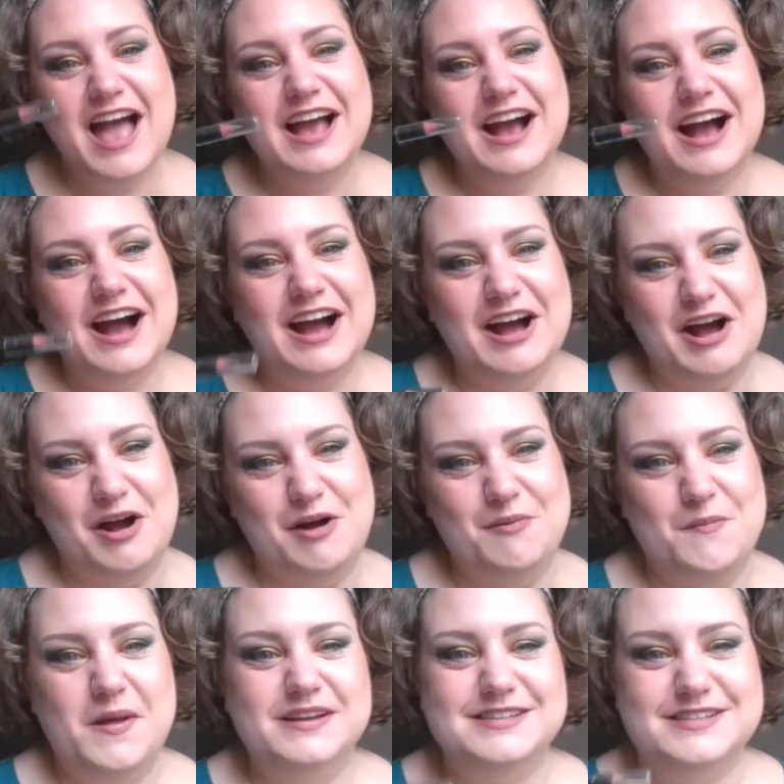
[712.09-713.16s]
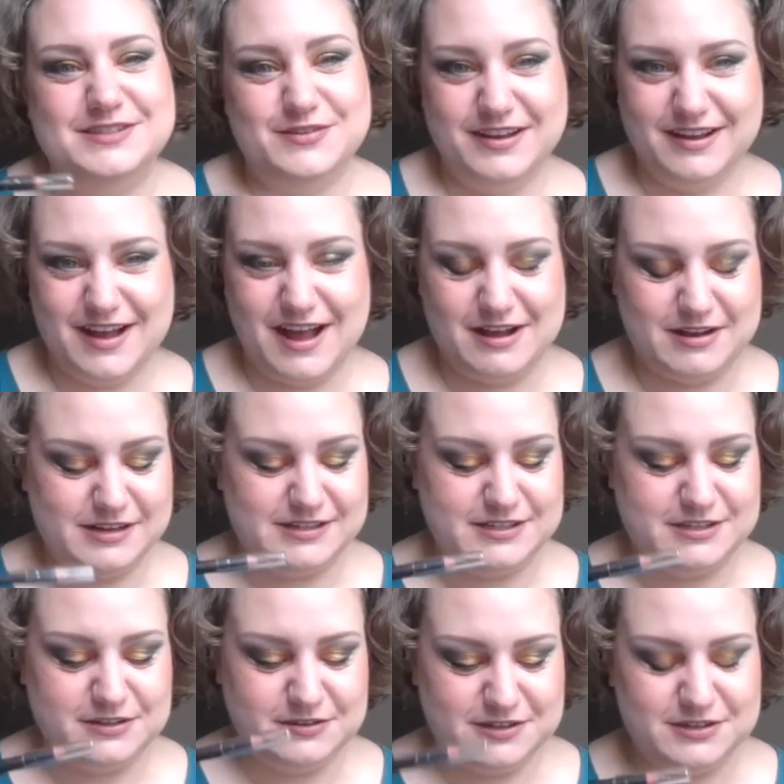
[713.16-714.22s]

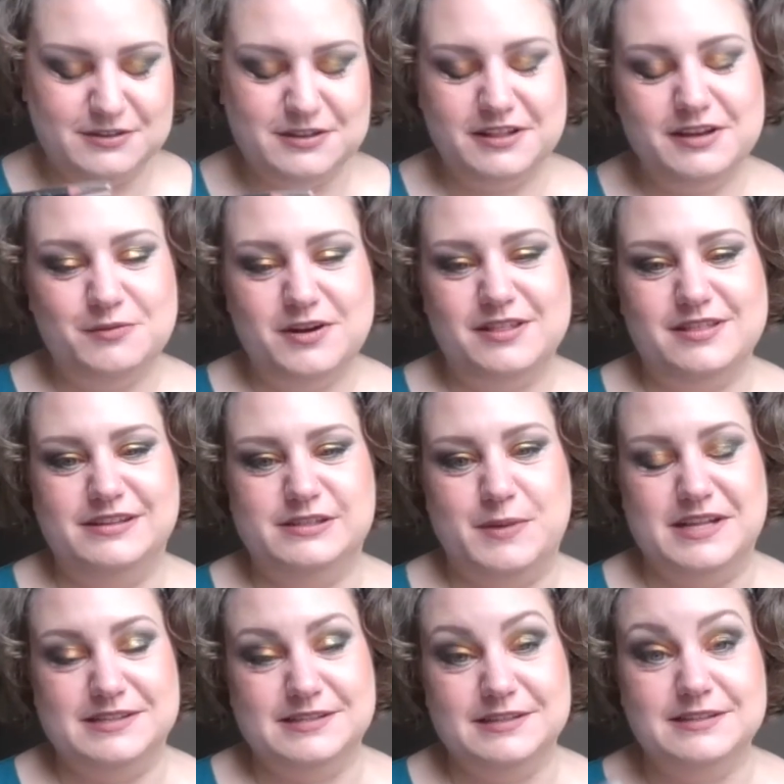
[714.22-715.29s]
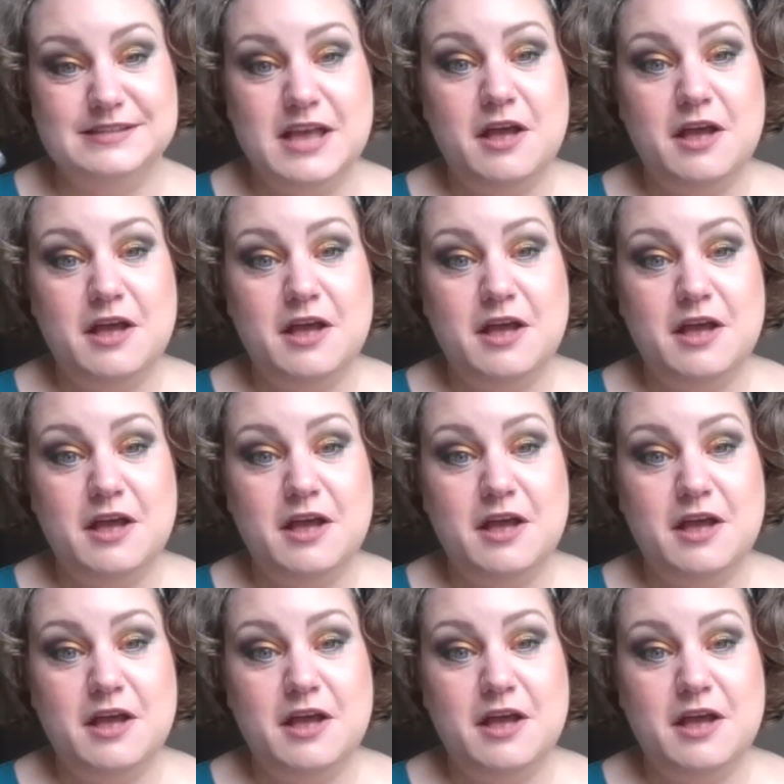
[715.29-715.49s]
to clean one of these pencils,